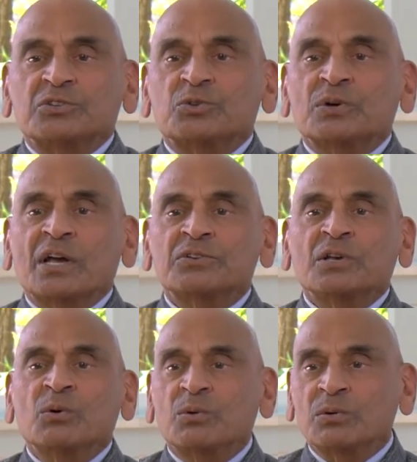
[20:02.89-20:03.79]
so has
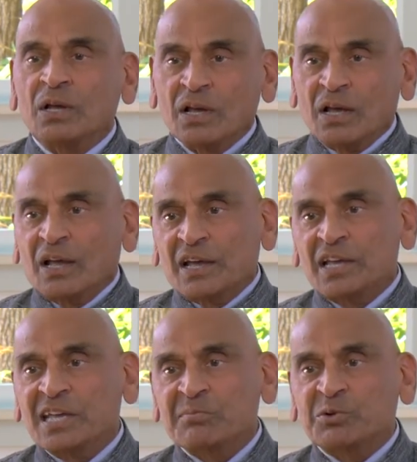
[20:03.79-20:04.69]
a whole
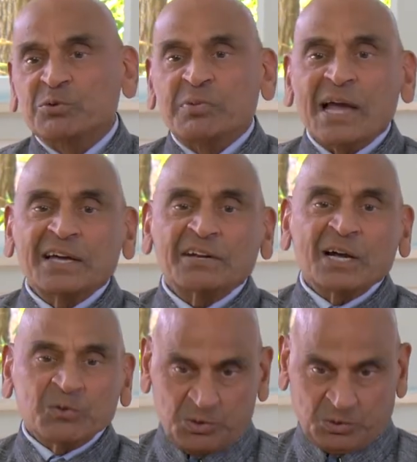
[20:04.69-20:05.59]
Hebrew
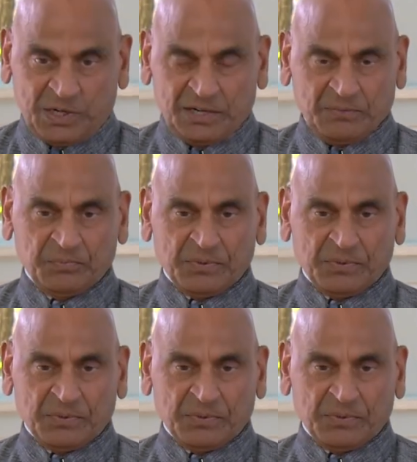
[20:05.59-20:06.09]
background to it.